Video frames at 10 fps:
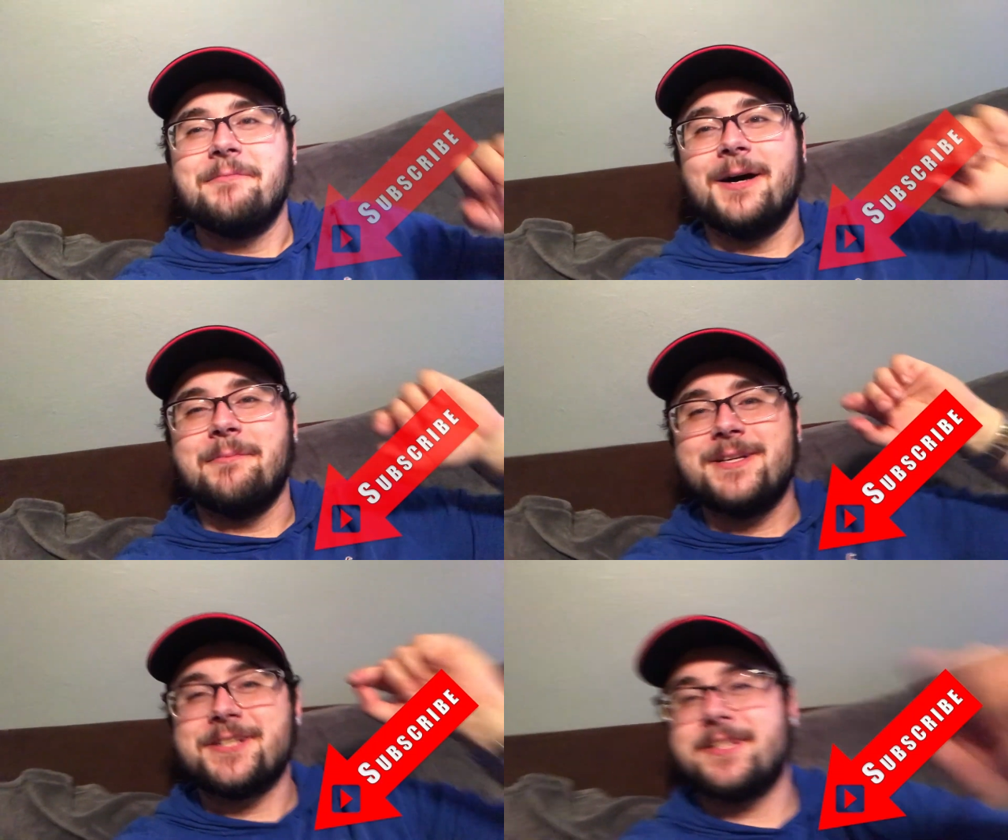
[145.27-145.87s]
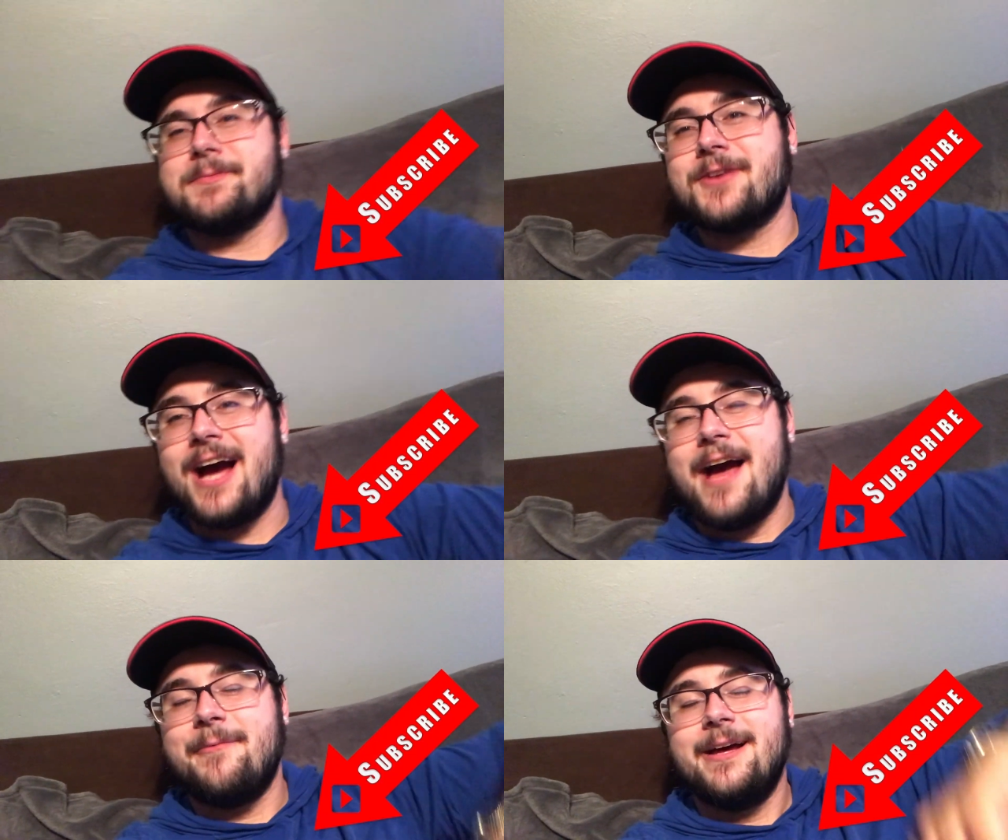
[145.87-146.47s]
But be sure to
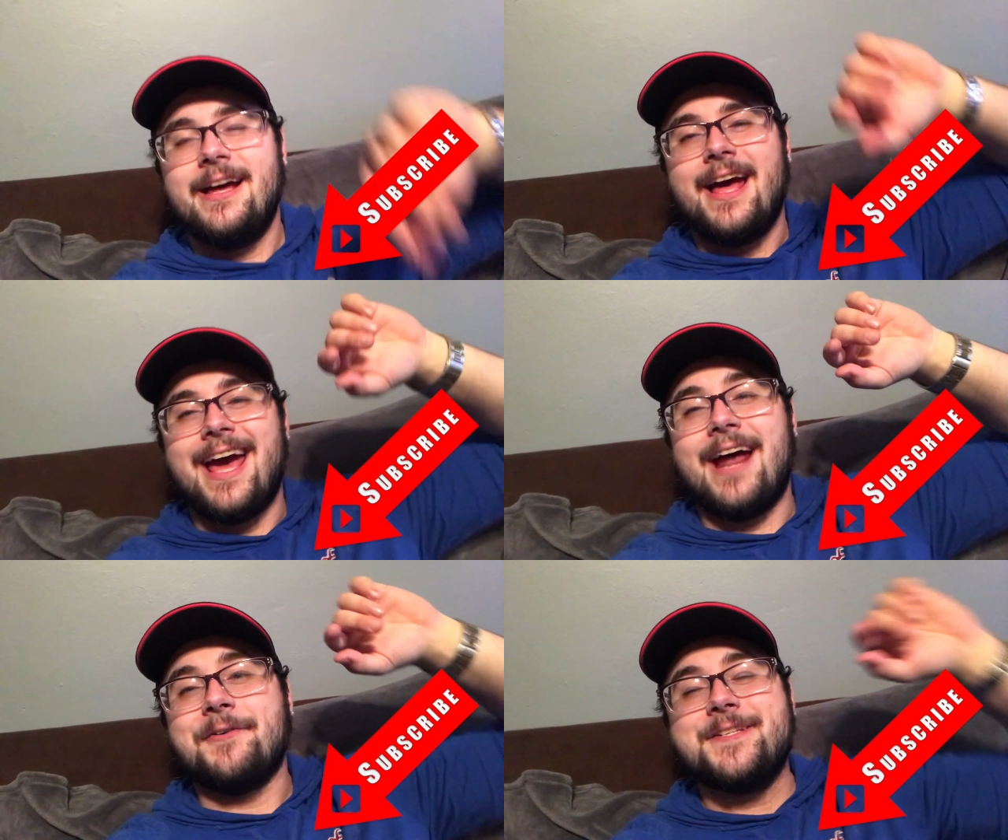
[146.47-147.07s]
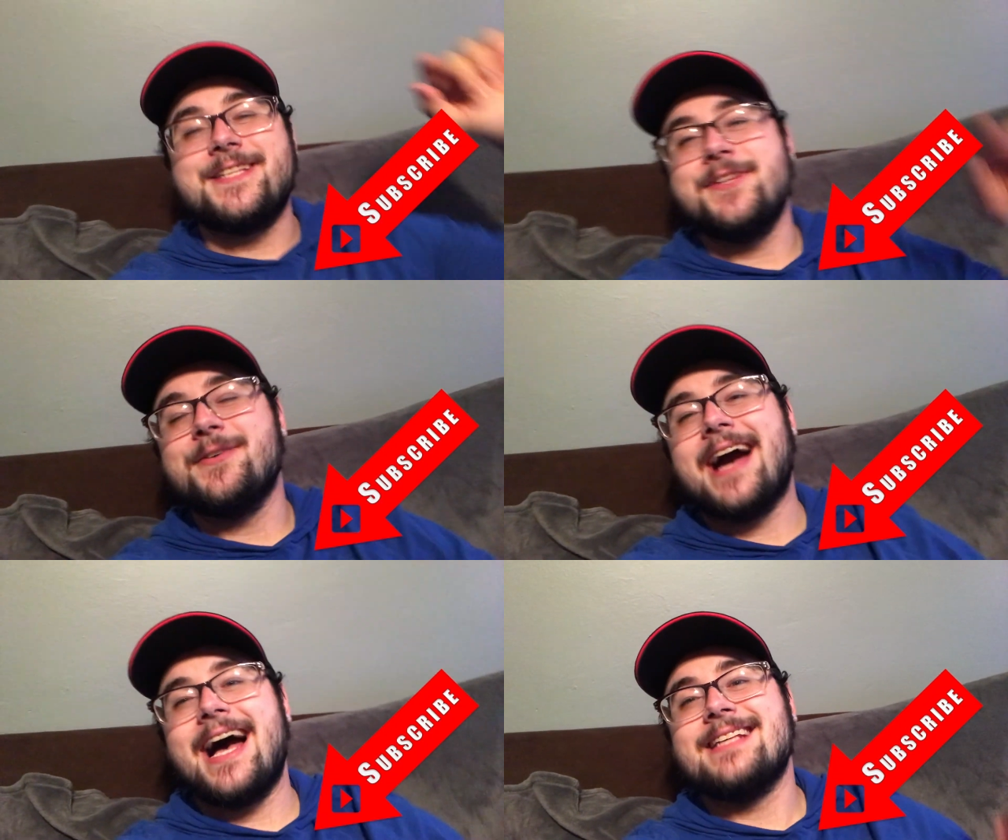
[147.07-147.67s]
subscribe, and I will see
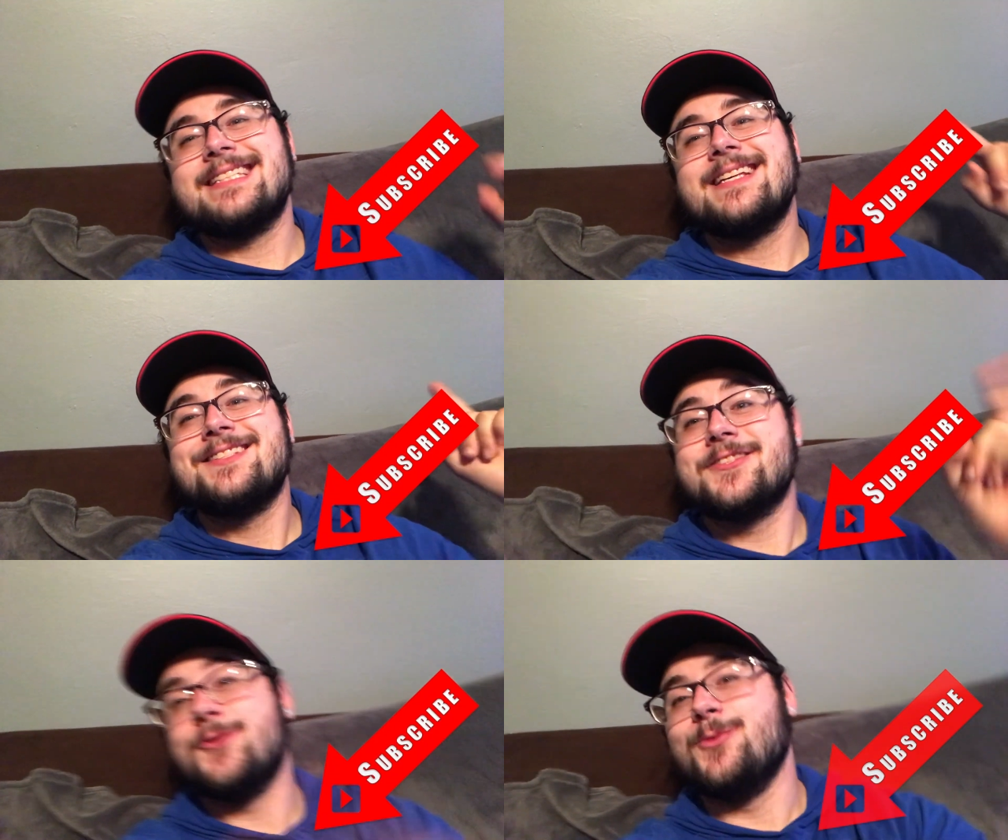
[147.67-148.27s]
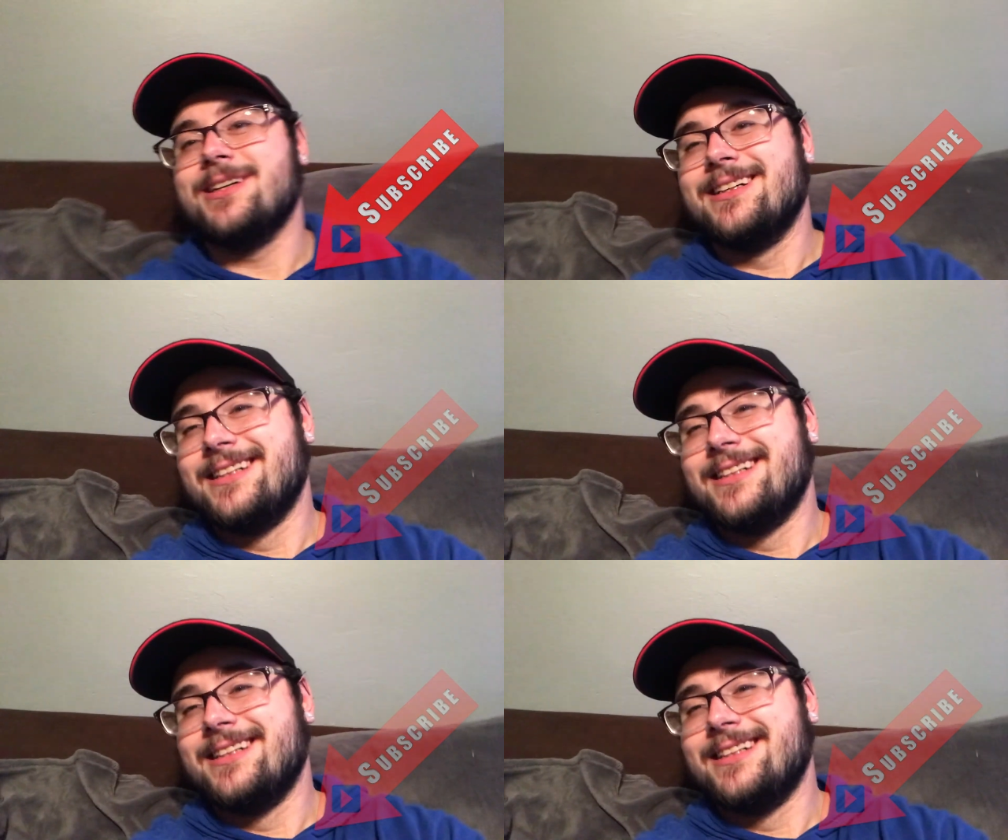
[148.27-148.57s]
you guys soon.